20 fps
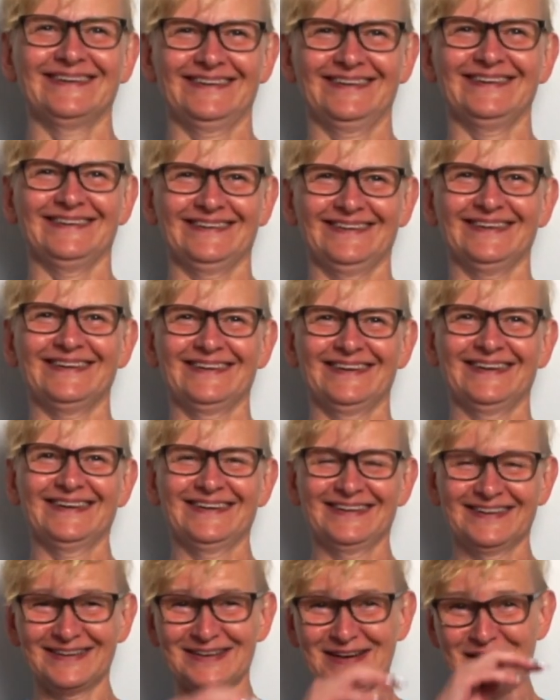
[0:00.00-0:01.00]
it's like,
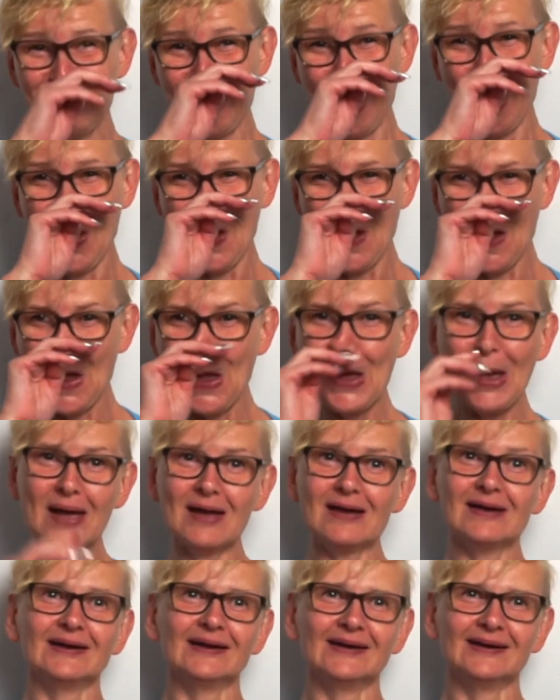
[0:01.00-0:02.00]

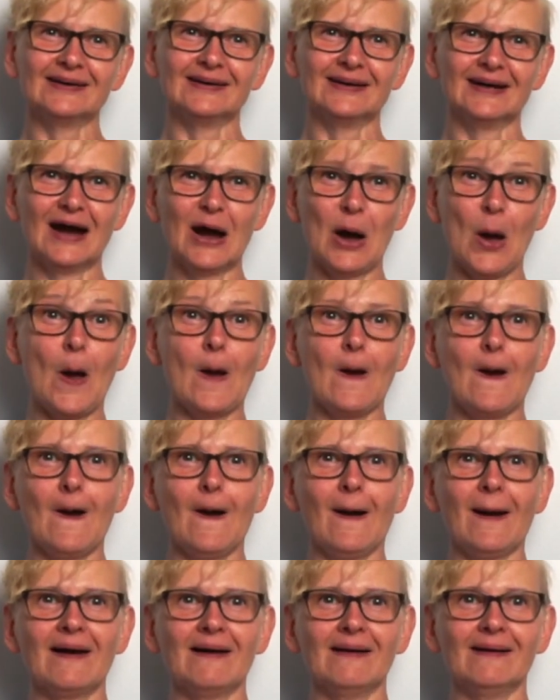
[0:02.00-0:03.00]
dude,
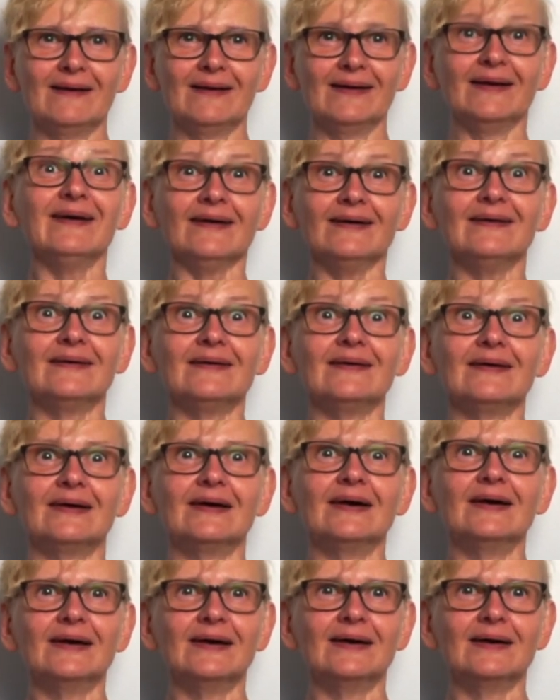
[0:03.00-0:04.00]
we're just
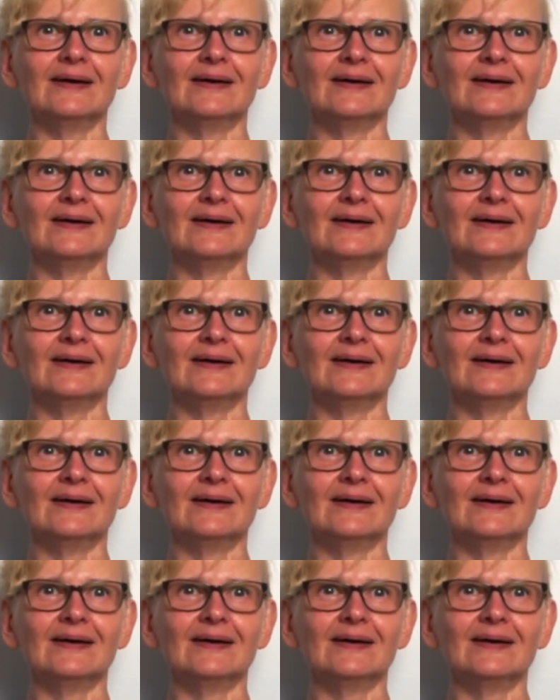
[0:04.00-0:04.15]
here.